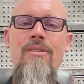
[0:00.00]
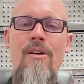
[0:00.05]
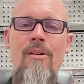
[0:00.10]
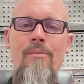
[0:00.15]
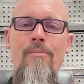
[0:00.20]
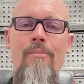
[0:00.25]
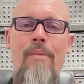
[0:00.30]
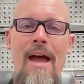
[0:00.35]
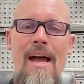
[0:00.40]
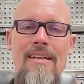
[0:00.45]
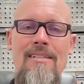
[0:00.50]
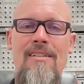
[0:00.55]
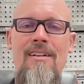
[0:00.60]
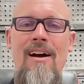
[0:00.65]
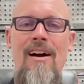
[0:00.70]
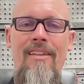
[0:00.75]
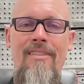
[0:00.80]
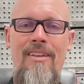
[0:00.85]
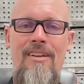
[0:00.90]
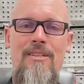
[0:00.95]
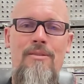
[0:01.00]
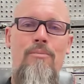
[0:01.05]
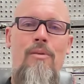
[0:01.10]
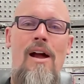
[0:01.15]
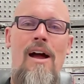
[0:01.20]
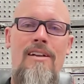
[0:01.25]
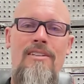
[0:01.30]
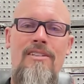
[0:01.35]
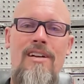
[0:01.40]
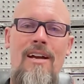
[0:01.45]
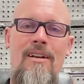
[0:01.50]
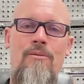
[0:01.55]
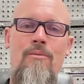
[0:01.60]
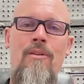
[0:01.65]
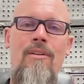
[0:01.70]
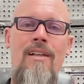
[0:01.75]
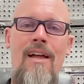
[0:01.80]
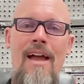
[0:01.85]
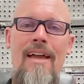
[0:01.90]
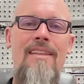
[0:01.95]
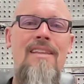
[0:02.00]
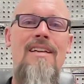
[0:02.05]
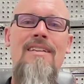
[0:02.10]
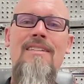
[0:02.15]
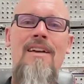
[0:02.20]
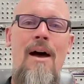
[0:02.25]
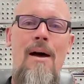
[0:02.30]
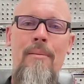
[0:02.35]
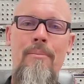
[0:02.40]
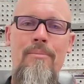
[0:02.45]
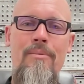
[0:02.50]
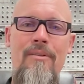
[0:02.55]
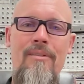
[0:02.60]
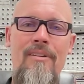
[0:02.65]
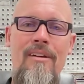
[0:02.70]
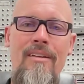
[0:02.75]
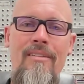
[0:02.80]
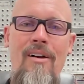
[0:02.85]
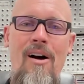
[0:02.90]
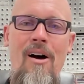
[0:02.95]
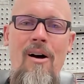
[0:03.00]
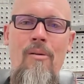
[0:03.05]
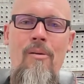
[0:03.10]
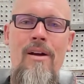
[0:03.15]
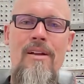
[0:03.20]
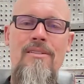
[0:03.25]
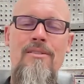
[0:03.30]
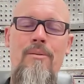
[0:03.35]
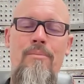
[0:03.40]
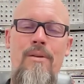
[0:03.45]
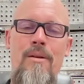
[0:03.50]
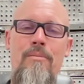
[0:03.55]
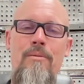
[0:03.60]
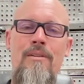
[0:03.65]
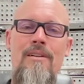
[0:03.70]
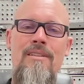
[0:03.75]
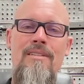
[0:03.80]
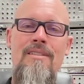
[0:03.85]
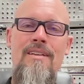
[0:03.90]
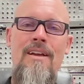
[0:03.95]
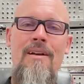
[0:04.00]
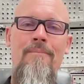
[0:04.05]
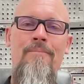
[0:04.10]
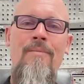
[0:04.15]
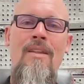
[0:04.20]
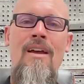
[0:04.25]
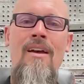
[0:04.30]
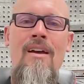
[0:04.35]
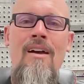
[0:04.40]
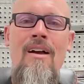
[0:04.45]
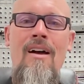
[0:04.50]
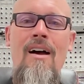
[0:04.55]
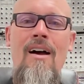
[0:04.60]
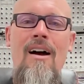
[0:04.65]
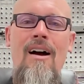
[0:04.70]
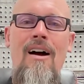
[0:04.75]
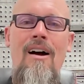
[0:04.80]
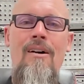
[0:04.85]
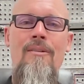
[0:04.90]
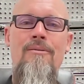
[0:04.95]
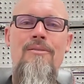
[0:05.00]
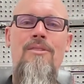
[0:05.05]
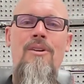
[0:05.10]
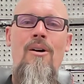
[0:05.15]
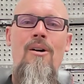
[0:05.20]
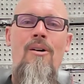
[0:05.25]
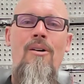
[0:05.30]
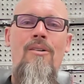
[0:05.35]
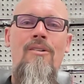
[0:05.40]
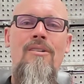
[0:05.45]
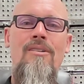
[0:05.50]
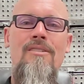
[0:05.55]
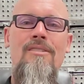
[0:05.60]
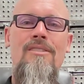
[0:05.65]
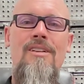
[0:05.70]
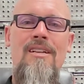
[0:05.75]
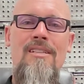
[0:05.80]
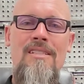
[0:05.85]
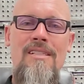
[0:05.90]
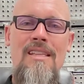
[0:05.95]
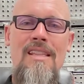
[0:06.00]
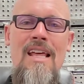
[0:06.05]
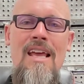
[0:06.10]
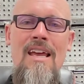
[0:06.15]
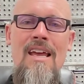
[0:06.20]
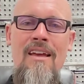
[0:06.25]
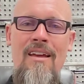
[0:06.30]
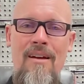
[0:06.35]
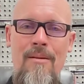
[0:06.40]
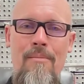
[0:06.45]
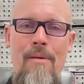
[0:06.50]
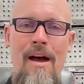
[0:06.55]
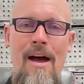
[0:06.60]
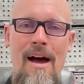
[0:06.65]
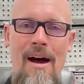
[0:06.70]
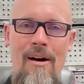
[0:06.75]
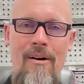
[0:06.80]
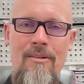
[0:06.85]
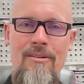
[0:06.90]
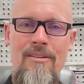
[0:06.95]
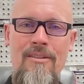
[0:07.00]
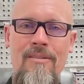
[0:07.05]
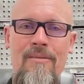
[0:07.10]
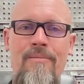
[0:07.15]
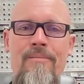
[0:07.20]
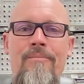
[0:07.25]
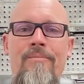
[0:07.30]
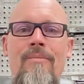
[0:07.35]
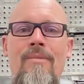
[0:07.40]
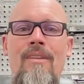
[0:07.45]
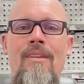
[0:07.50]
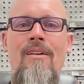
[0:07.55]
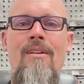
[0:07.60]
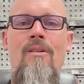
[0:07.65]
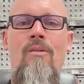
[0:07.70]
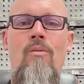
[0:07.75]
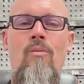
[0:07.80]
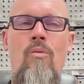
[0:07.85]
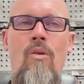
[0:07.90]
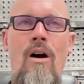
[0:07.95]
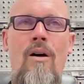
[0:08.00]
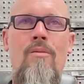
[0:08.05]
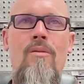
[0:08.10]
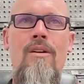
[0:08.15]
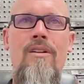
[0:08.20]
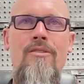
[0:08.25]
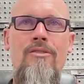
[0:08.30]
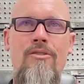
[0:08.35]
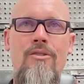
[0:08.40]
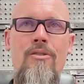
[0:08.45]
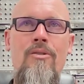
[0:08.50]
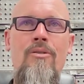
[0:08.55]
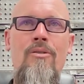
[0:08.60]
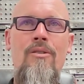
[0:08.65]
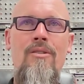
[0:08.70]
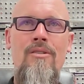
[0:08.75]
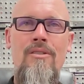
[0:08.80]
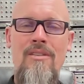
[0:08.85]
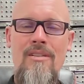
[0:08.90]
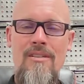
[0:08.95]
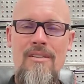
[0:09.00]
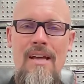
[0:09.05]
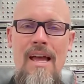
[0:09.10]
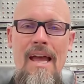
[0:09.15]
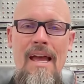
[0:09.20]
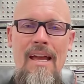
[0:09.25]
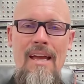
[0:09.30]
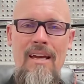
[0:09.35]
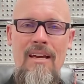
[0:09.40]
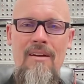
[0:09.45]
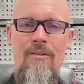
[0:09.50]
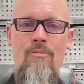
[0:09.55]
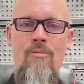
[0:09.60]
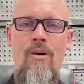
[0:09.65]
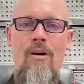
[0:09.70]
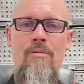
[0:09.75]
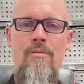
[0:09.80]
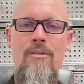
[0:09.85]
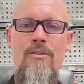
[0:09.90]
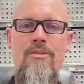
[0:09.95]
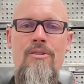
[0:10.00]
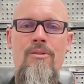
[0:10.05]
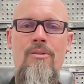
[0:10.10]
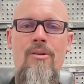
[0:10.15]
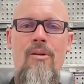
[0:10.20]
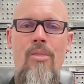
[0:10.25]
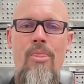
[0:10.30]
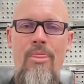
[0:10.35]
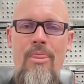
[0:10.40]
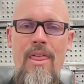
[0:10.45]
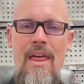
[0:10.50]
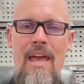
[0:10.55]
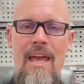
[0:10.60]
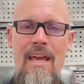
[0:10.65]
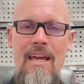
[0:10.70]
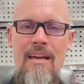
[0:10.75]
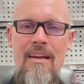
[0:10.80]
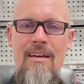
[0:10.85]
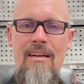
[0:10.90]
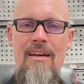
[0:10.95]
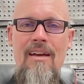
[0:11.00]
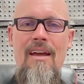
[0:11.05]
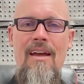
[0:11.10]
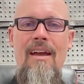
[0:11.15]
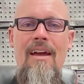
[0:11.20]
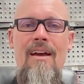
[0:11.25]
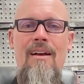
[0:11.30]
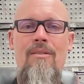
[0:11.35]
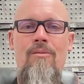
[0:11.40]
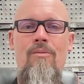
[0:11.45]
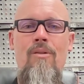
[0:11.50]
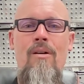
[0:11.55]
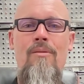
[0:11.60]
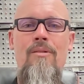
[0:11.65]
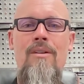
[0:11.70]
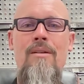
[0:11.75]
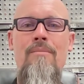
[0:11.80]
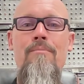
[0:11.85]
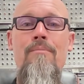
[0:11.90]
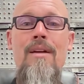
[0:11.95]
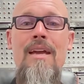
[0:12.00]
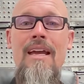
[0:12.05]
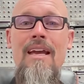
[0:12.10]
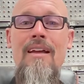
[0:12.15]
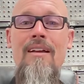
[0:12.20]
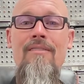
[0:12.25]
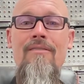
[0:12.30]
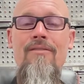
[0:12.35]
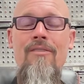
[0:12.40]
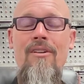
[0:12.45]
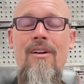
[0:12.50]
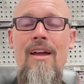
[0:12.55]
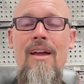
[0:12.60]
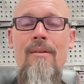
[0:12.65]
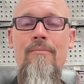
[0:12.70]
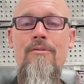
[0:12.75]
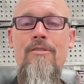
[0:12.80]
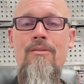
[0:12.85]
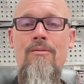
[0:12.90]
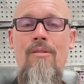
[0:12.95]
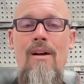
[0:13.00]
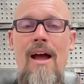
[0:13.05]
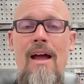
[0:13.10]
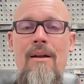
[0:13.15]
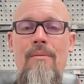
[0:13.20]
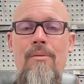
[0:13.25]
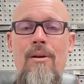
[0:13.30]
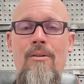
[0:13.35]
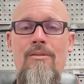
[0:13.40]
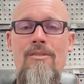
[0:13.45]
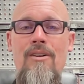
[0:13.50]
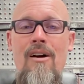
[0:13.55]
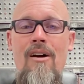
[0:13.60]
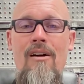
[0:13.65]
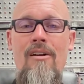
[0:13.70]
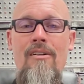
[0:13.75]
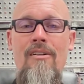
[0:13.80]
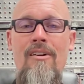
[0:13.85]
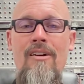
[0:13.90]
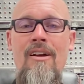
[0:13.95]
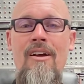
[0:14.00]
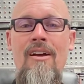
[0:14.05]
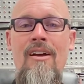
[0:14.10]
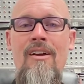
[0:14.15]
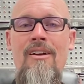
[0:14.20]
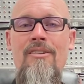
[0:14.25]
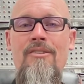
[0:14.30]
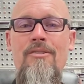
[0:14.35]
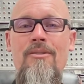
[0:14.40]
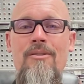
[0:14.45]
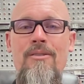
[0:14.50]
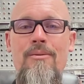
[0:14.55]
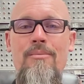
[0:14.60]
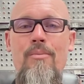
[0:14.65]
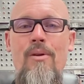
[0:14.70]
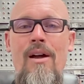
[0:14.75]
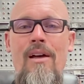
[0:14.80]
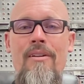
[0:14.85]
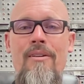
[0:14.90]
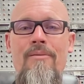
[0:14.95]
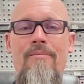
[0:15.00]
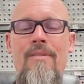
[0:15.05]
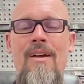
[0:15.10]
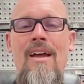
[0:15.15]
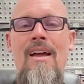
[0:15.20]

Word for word: your best on this project. We'll hang these up in the hallway so people can see them. Uh, so just think about what would Doodle say, what would Doodle think, and what would it mean for him to write a postcard to his brother.